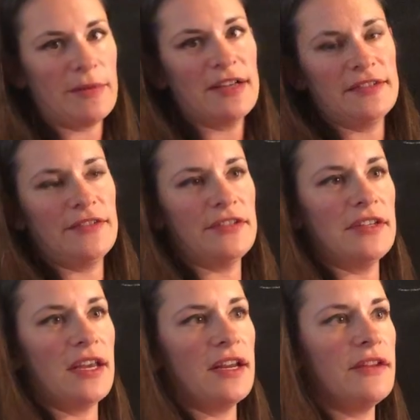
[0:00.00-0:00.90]
positives and
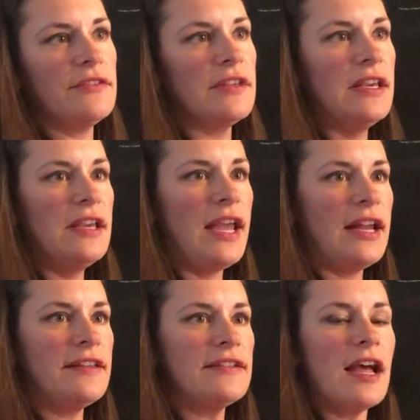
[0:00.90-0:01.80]
negatives. And
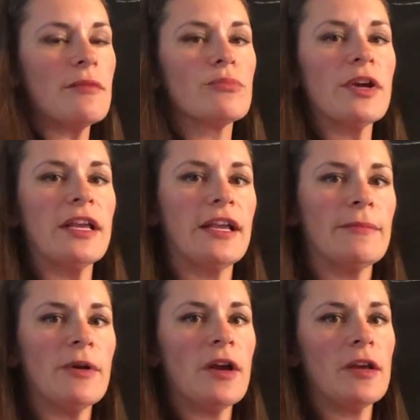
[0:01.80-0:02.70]
it's not breaking
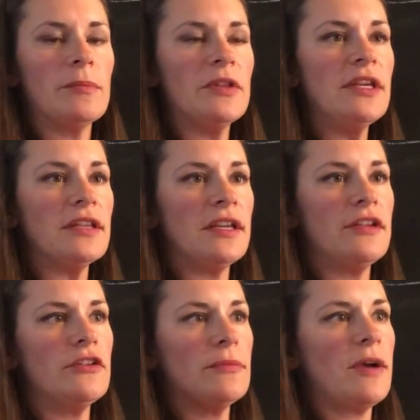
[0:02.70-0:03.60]
apart completely
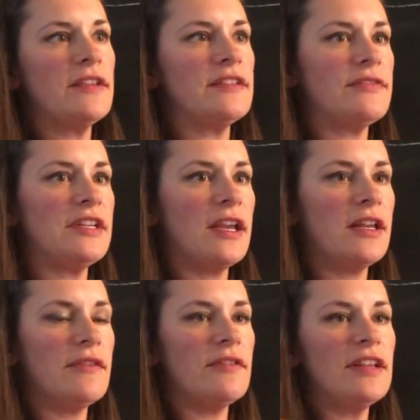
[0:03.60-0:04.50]
into a positive and
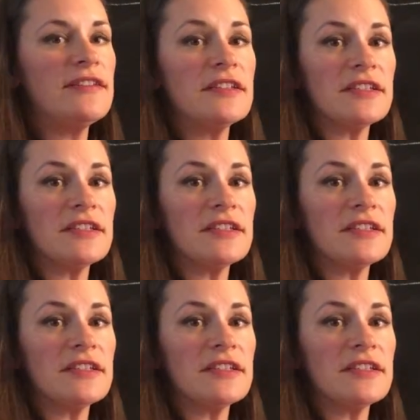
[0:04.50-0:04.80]
negative. It's still